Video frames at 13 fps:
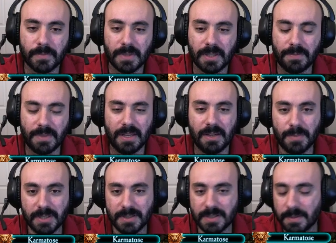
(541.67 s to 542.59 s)
If that had
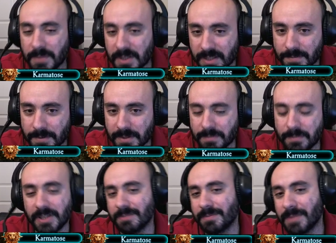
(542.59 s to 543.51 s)
been something different,
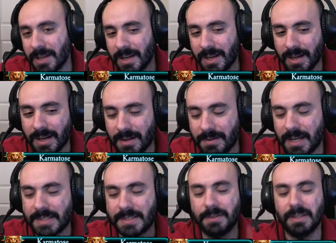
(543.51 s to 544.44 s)
but
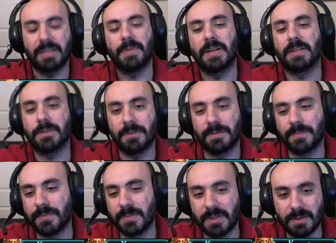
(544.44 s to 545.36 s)
I still like Macer.
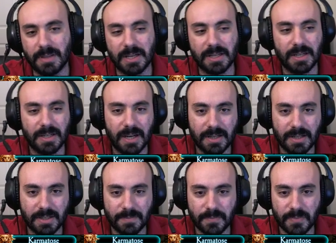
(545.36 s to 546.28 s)
I'm not gonna knock
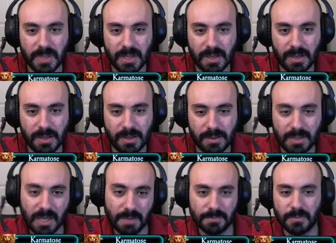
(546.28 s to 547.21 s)
it.
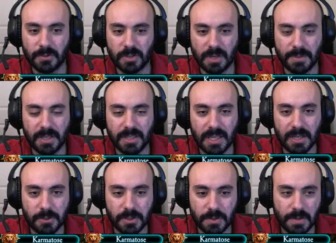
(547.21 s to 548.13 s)
Yep, drop it on the
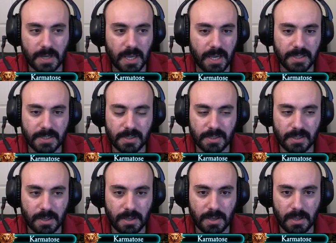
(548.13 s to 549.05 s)
energy turn 8.
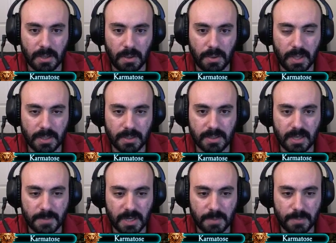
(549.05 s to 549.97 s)
Then
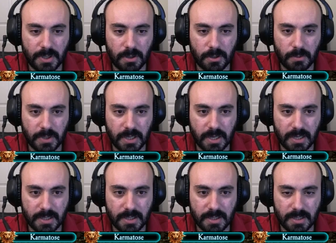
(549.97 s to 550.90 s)
coming up here, we
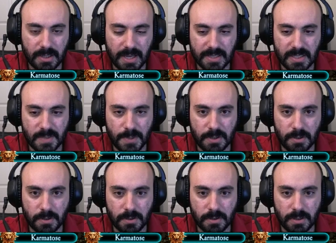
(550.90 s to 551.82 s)
got a land
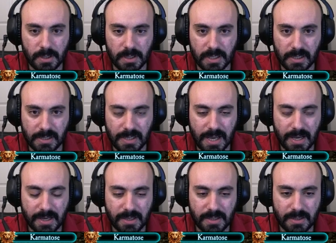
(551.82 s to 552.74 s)
speeder and an
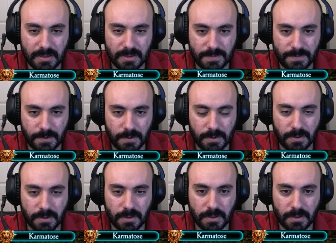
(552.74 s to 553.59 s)
attack for...